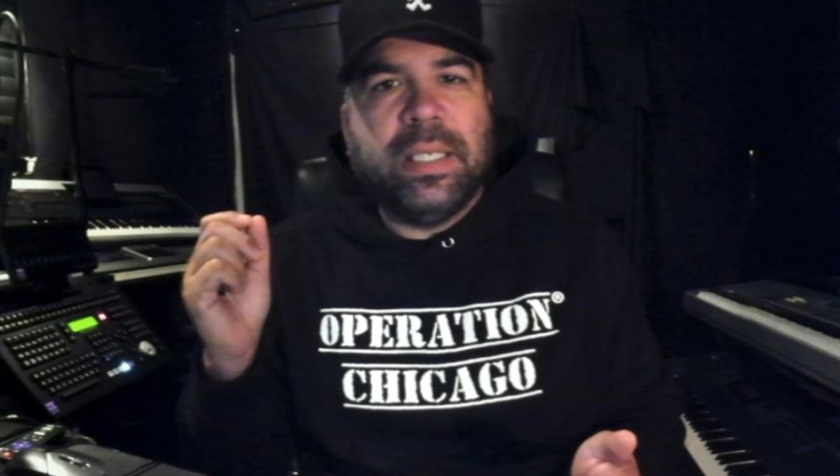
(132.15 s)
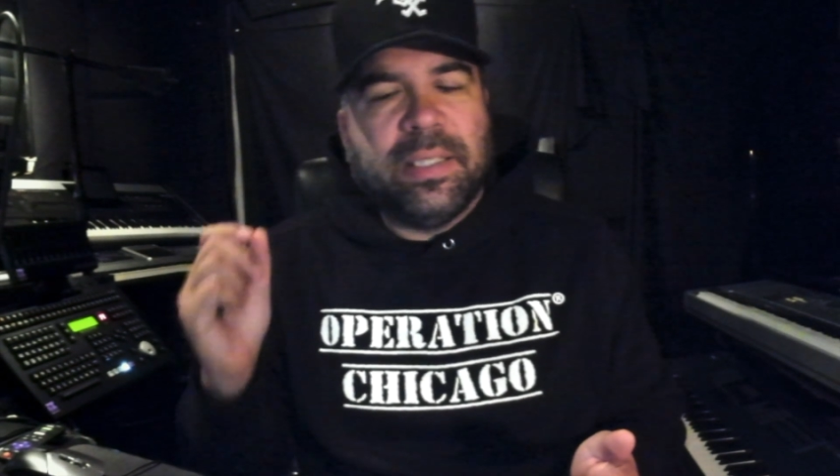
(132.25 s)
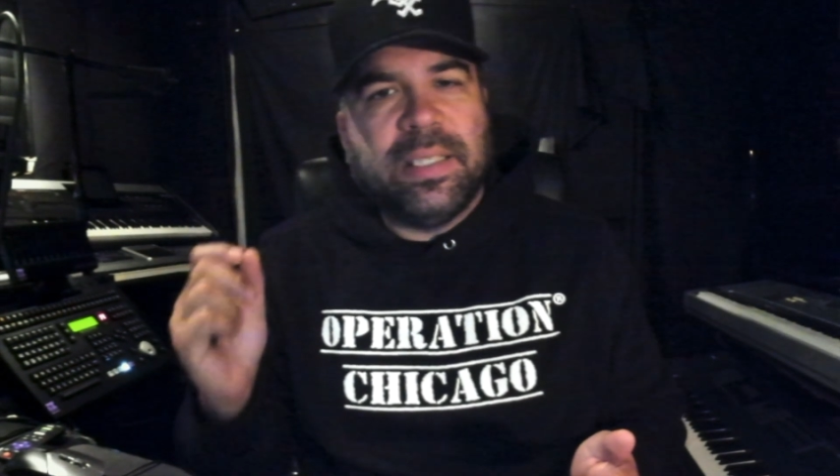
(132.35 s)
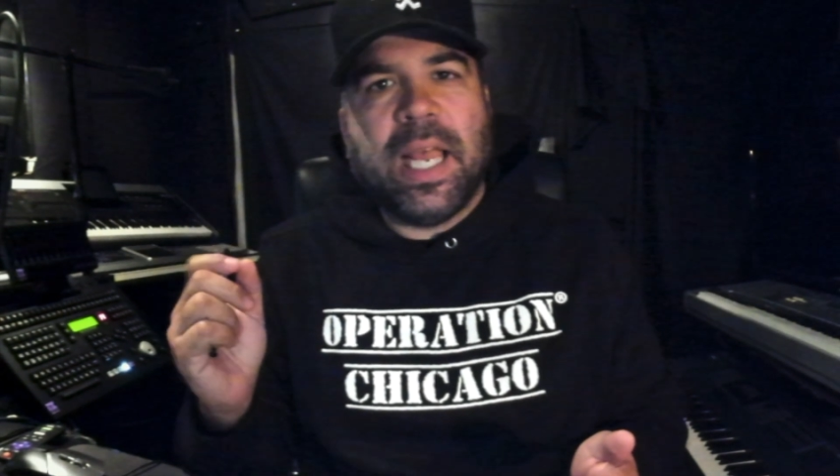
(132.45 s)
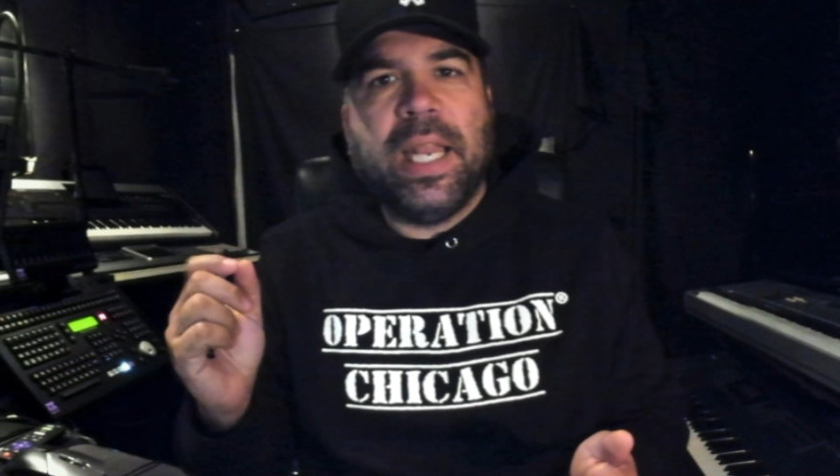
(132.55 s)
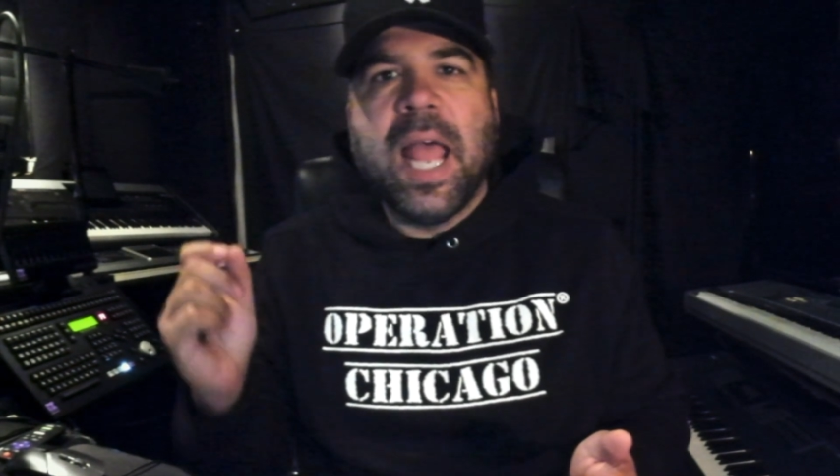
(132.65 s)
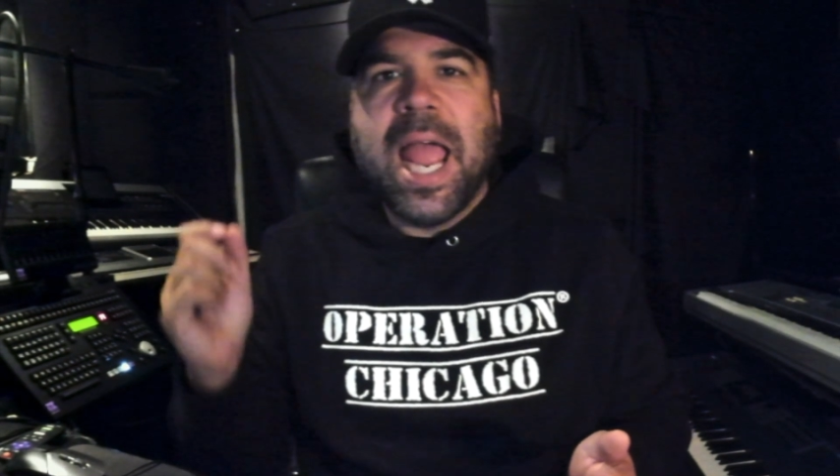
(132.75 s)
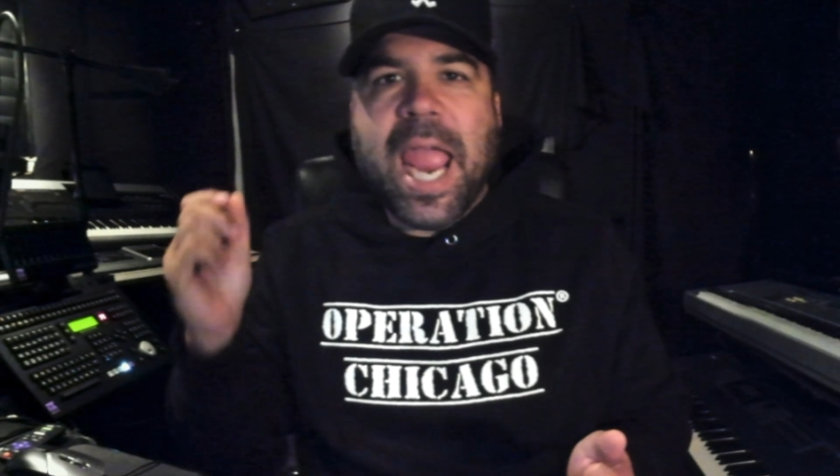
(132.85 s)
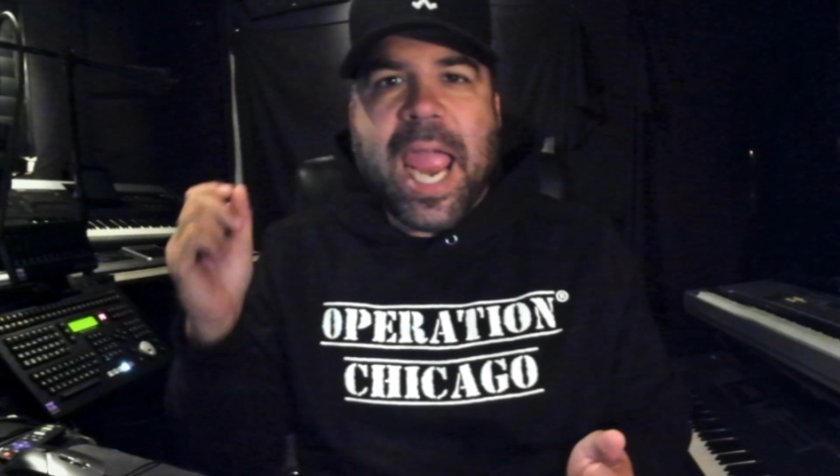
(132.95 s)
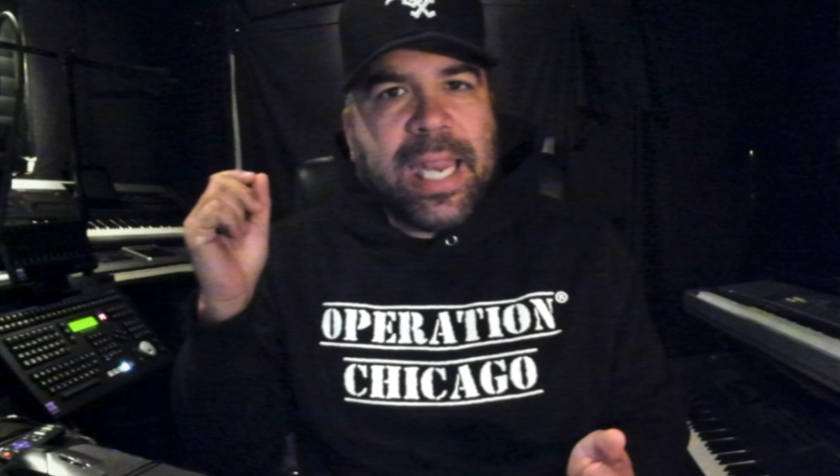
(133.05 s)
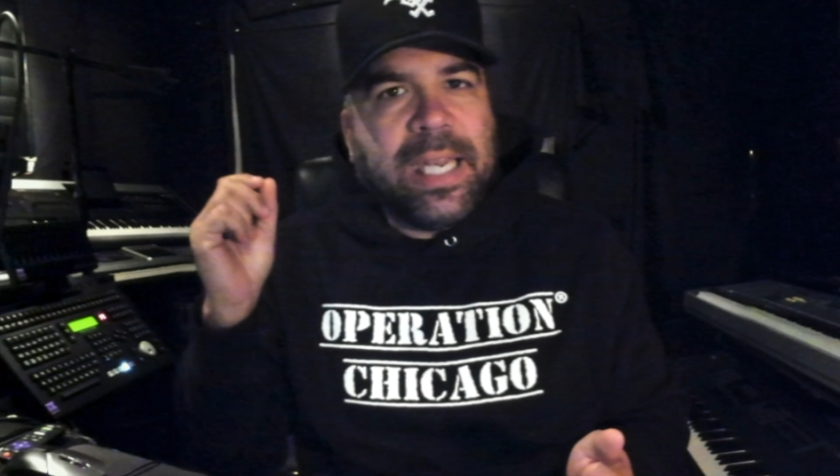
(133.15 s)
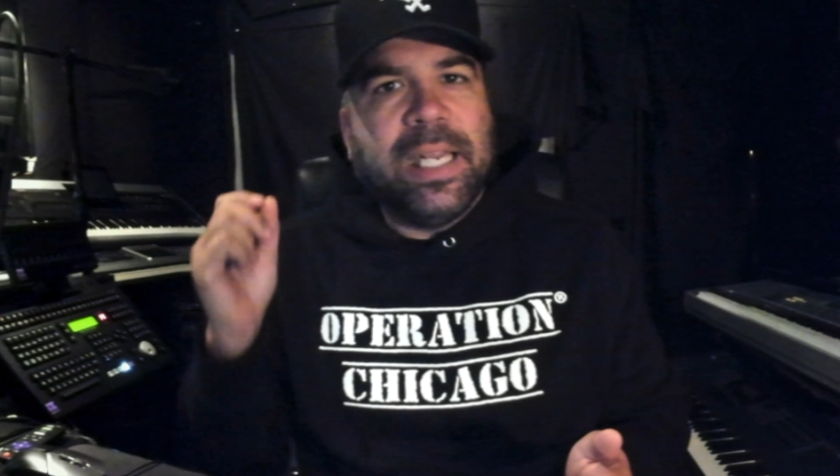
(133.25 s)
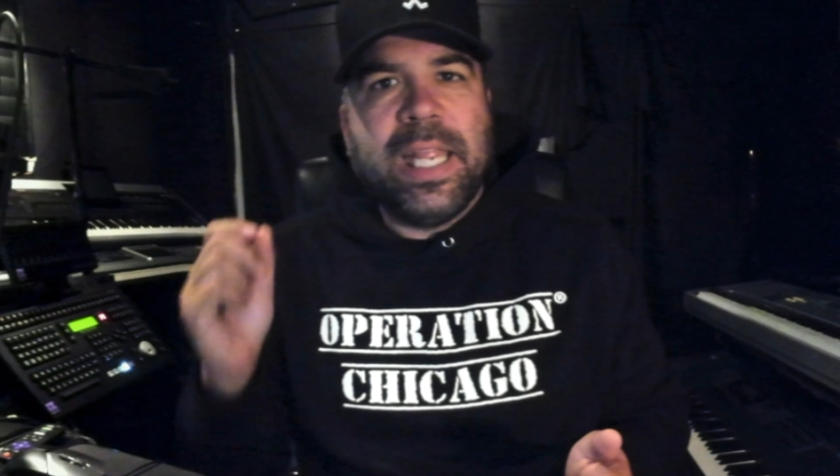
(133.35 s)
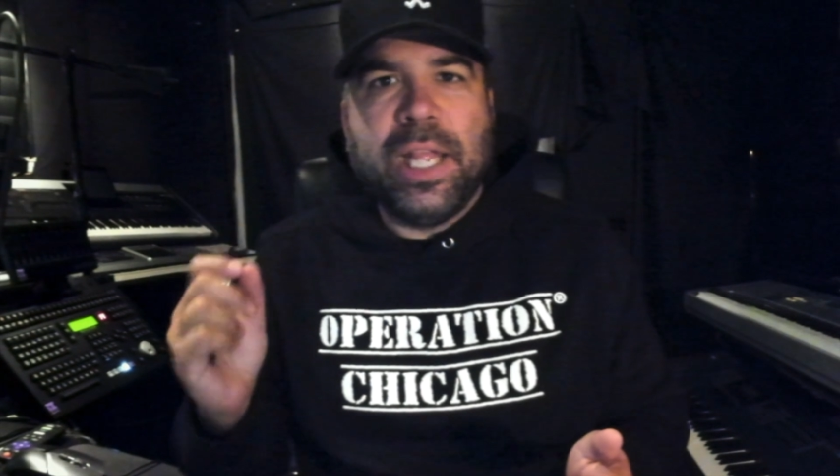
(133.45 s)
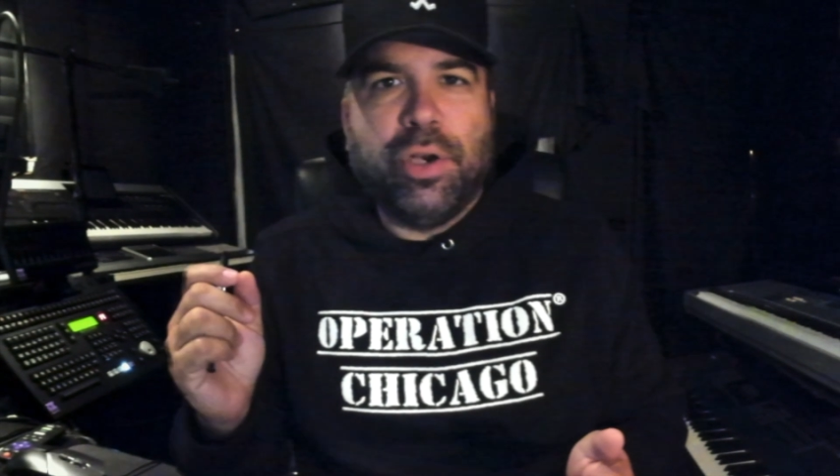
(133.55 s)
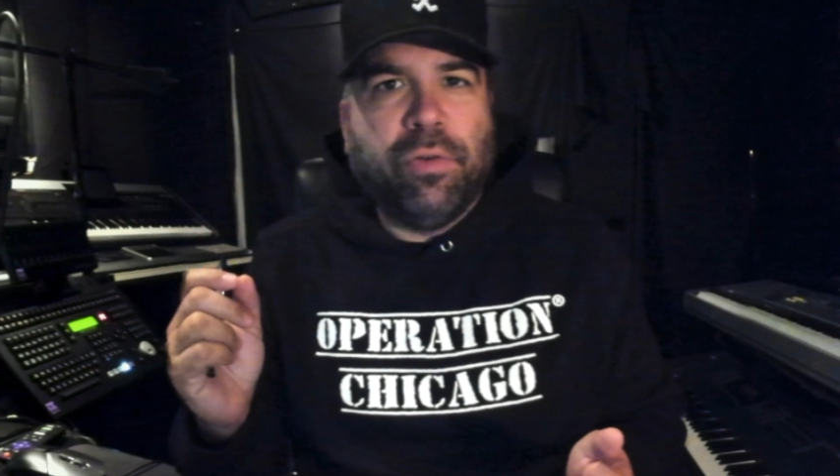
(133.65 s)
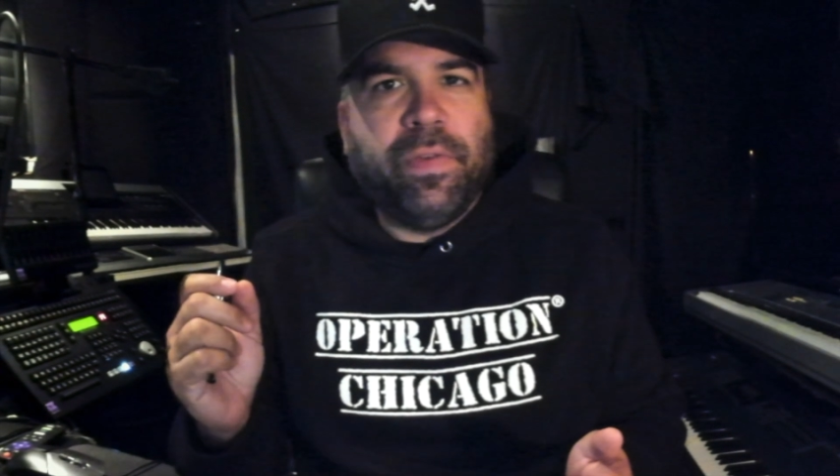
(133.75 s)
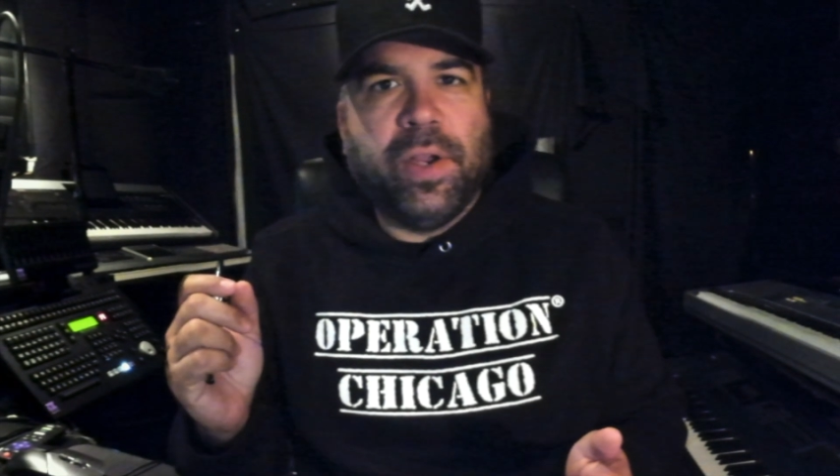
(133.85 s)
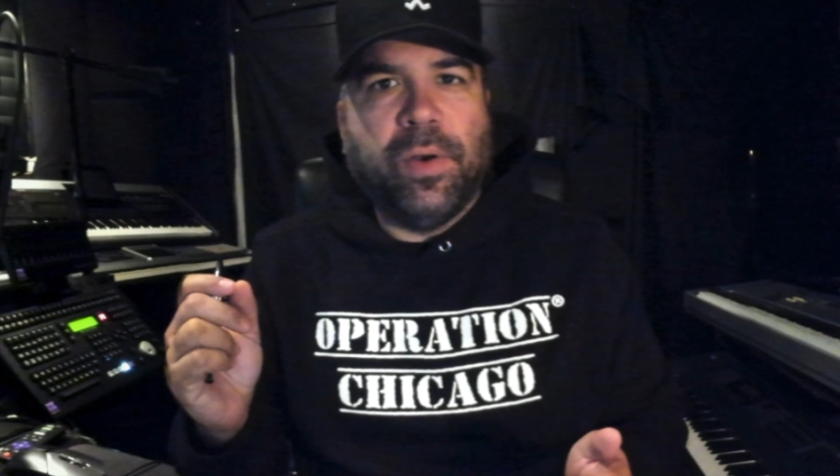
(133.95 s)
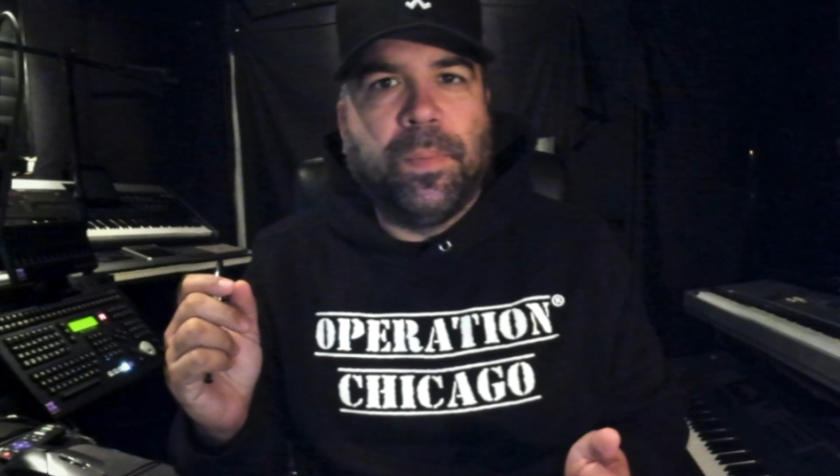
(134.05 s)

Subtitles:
said in an interview,